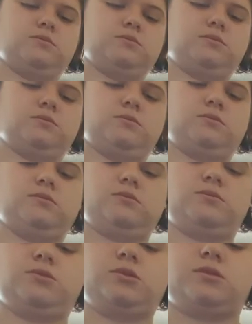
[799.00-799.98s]
Oh,
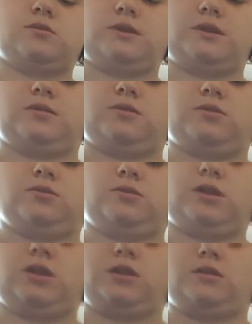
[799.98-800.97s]
don't go into
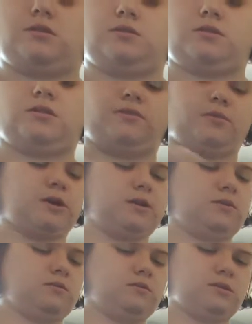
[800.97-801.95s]
the oven.
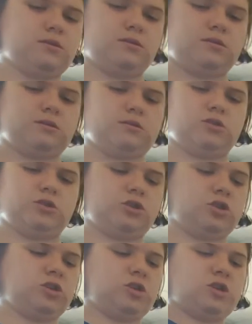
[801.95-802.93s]

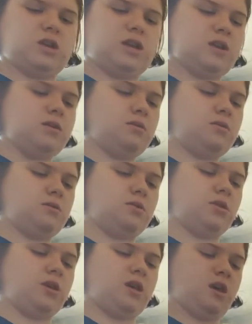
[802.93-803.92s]
Just stay
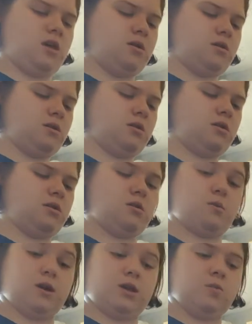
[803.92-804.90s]
there
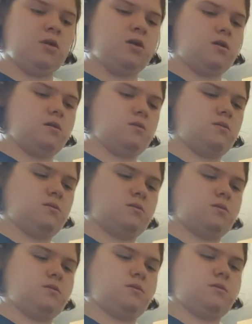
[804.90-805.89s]
where you are.
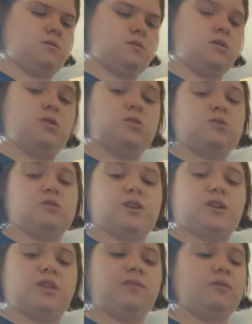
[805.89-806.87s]
It's not
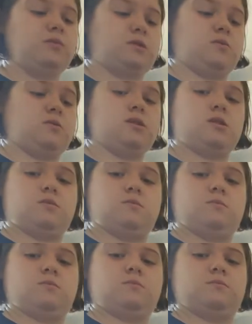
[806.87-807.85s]
that difficult now, is it?
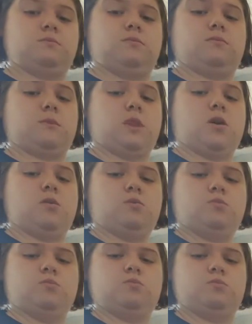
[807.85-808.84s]

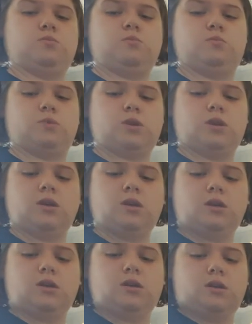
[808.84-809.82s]
No.
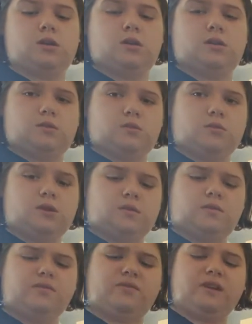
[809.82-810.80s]
They're all
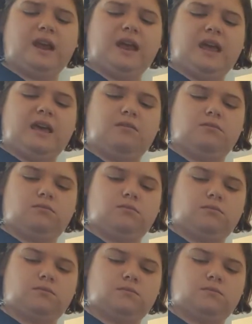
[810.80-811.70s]
gone flat. I